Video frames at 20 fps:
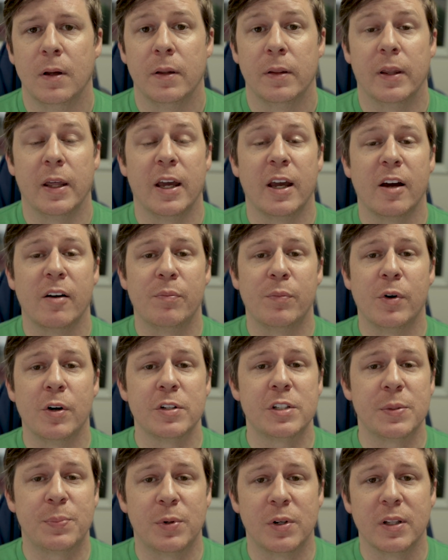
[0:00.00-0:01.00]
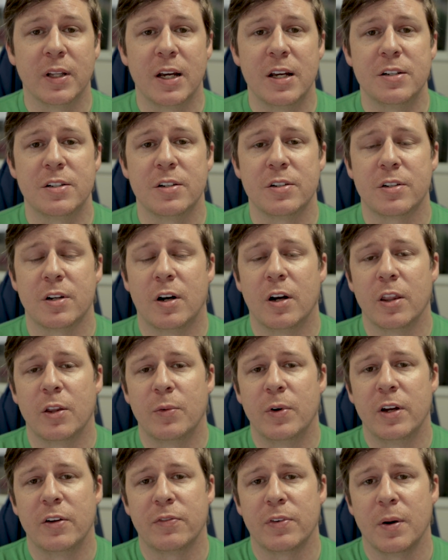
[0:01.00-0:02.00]
They have multiple lasers all the
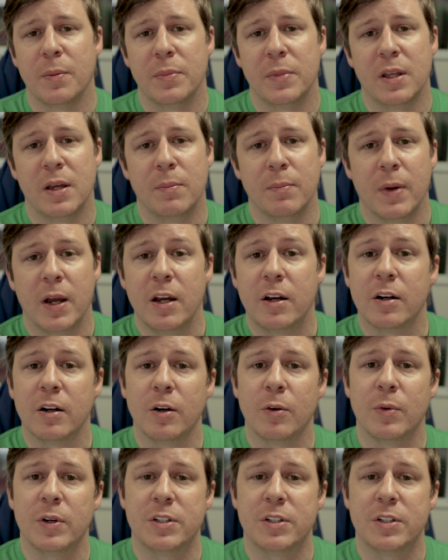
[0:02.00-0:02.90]
way from the Maker,